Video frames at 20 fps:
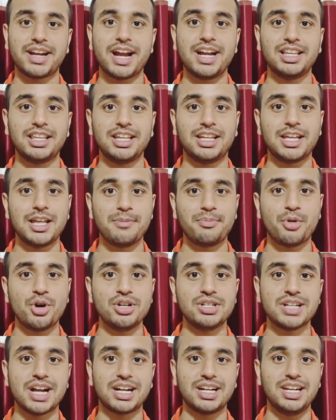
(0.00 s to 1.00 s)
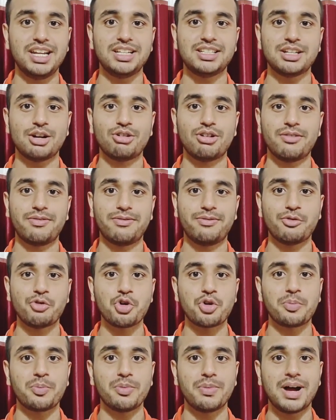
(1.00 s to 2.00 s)
I write the key points, at least out of
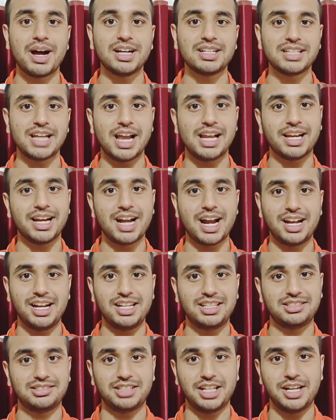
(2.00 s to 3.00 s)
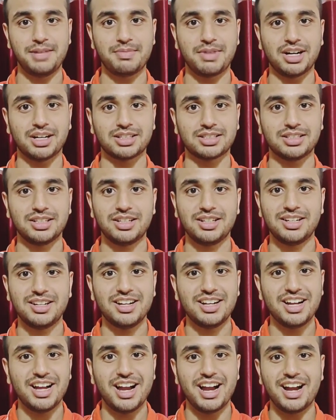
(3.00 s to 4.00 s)
4 marks, I'll get at least 3 marks.
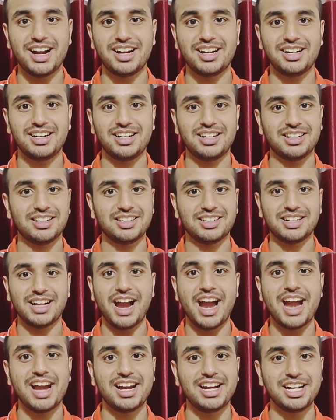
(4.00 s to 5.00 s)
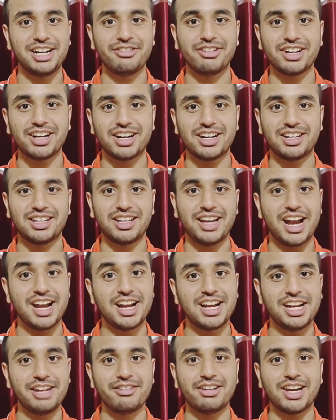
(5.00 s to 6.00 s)
And I didn't
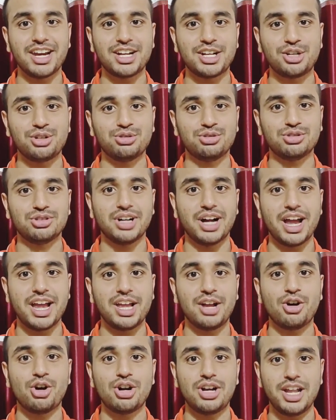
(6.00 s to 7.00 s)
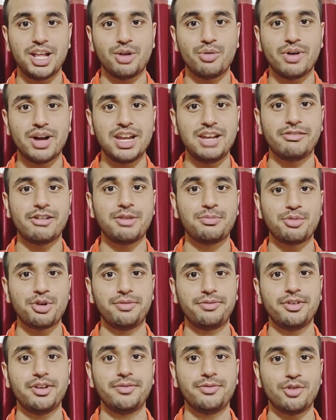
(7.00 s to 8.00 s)
even get 2. I got like
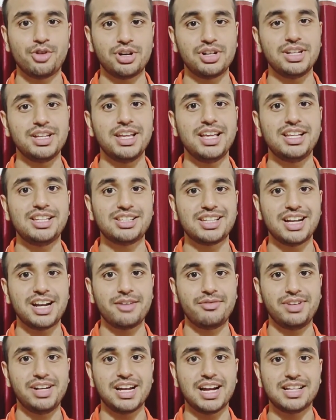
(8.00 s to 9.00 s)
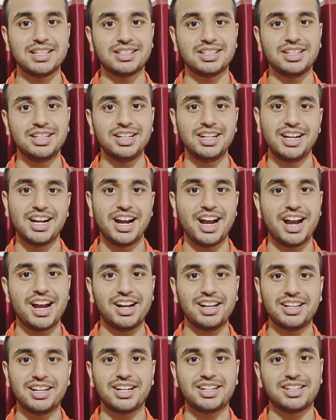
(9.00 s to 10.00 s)
1.5 for each and every answer,
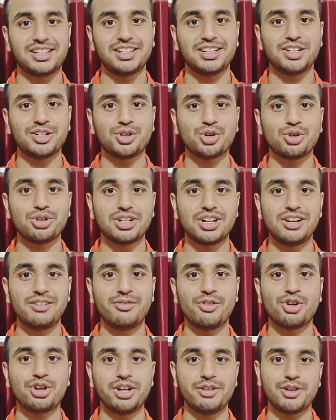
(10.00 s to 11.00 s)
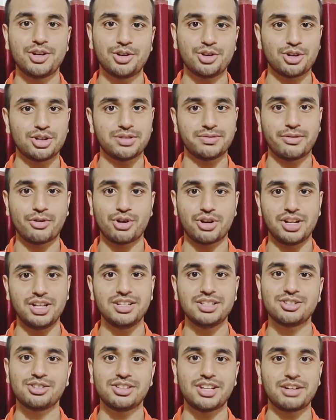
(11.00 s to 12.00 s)
and that total won't even cross
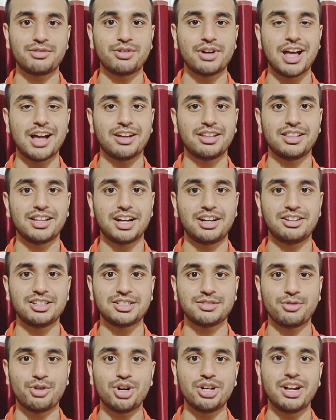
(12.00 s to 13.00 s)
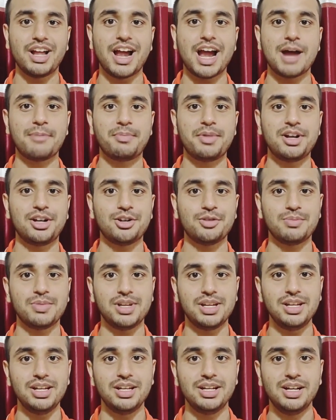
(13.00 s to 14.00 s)
40. So that is what happened to
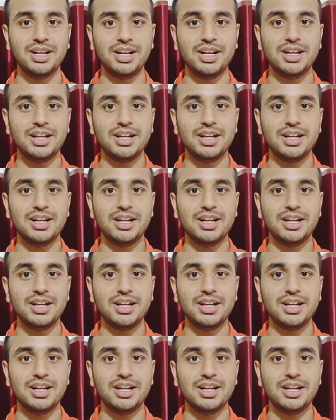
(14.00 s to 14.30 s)
me.